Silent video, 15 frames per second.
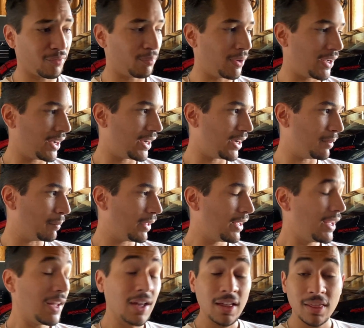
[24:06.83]
But
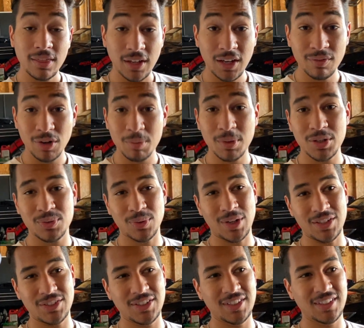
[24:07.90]
thank you very much for
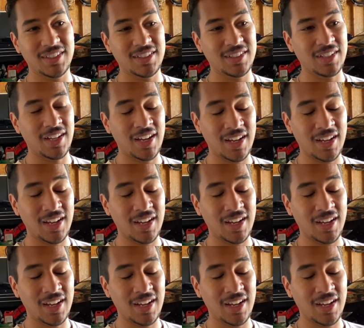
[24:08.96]
watching,